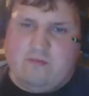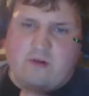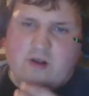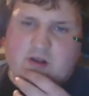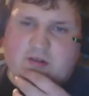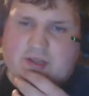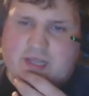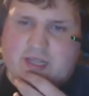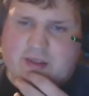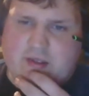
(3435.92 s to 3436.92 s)
Well,
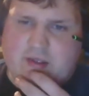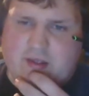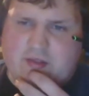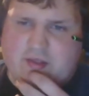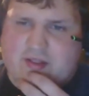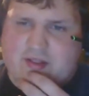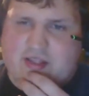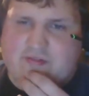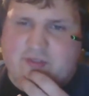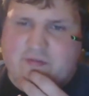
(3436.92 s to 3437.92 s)

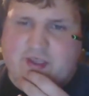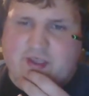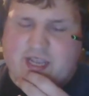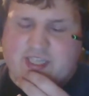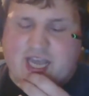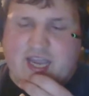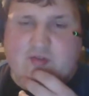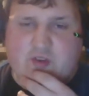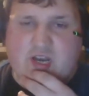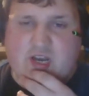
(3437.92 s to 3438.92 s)
the thing is, I
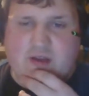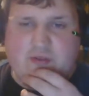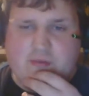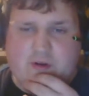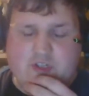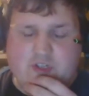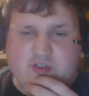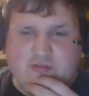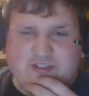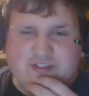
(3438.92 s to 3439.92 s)
really love the motion
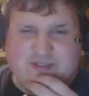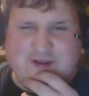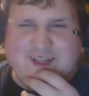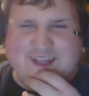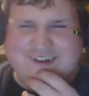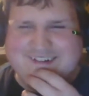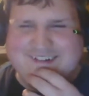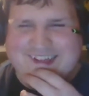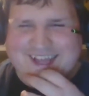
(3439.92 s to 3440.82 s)
controls as well.